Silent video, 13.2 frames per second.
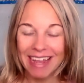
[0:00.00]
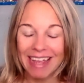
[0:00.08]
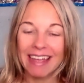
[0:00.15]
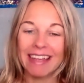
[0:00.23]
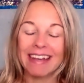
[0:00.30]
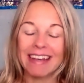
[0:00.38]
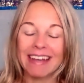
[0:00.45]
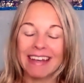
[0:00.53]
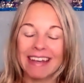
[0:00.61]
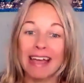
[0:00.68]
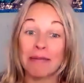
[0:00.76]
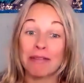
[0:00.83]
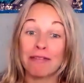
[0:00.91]
and
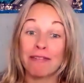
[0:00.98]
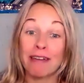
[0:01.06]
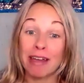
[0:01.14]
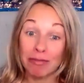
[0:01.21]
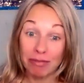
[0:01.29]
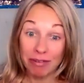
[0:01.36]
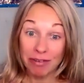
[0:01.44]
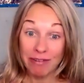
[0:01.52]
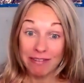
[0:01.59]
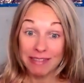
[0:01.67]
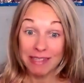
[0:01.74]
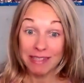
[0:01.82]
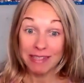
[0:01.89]
I'm the founder of
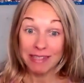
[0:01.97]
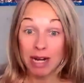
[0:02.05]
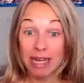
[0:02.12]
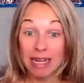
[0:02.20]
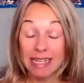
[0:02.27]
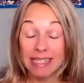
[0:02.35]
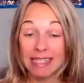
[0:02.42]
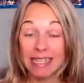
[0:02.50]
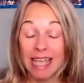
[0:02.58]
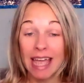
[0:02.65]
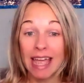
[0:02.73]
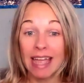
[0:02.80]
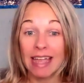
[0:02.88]
Waves of Oneness
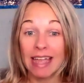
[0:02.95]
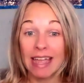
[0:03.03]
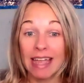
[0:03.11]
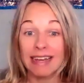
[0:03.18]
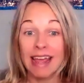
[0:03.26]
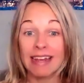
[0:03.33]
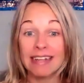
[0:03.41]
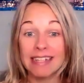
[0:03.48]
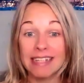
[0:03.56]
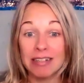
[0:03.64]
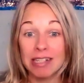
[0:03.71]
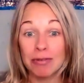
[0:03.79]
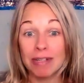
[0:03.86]
and an energy
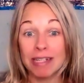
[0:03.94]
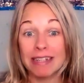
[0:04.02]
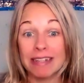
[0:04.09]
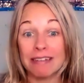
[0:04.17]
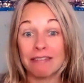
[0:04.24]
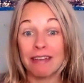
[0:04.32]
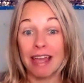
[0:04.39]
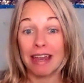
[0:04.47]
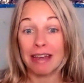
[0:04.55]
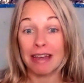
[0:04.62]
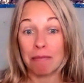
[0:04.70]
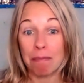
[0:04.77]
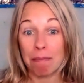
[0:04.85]
intuitive
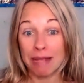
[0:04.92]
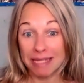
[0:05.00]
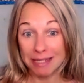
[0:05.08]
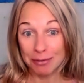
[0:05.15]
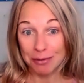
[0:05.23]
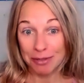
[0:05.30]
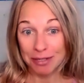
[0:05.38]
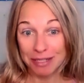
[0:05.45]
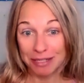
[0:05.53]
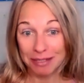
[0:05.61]
and mentor.